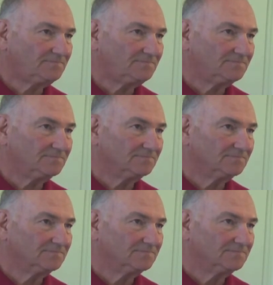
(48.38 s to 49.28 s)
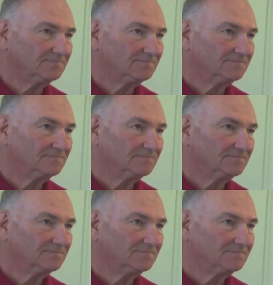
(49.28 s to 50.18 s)

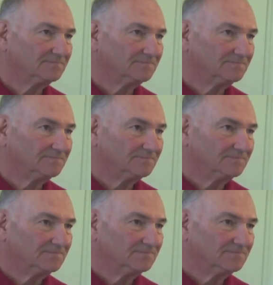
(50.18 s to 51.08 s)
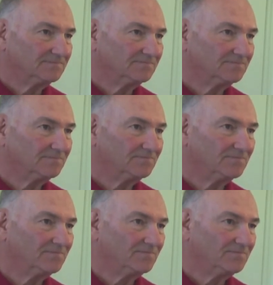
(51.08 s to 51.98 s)

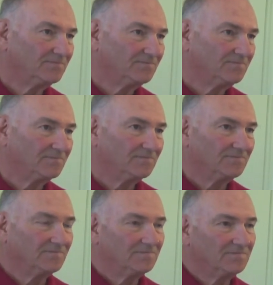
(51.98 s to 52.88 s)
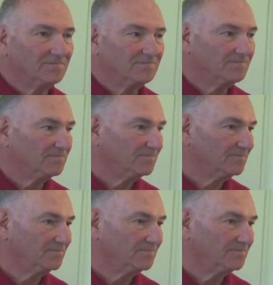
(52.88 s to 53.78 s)

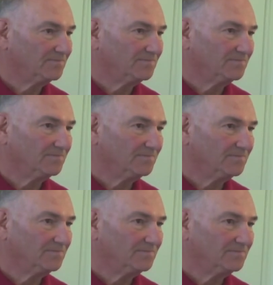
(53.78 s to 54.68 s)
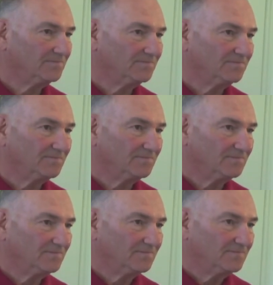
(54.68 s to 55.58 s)

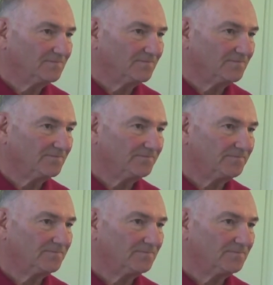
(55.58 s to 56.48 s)
[no speech]